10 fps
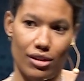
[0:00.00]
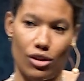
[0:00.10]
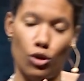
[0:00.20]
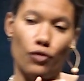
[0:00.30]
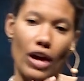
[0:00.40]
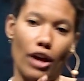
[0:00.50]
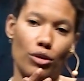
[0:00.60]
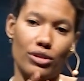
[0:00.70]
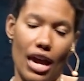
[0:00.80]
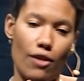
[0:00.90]
who
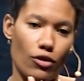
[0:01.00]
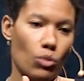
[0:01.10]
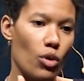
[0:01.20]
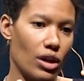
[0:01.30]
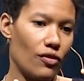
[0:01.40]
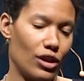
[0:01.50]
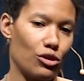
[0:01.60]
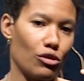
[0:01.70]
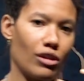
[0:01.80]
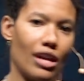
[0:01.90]
values every one of
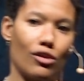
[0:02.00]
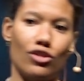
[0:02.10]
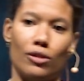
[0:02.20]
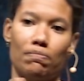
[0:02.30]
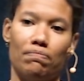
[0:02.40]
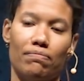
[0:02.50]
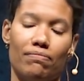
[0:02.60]
his creation.